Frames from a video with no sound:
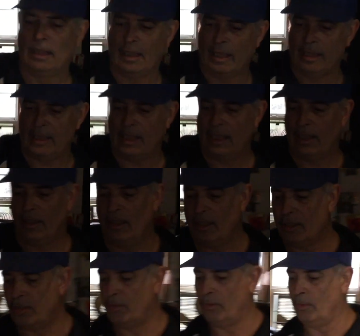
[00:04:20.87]
And then
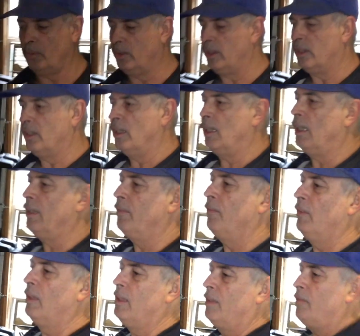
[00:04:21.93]
this winter I
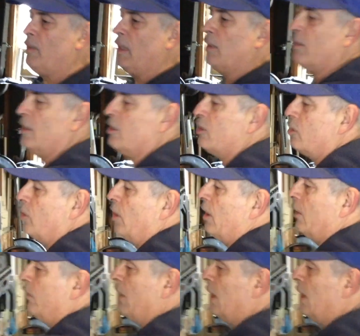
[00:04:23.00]
found this string of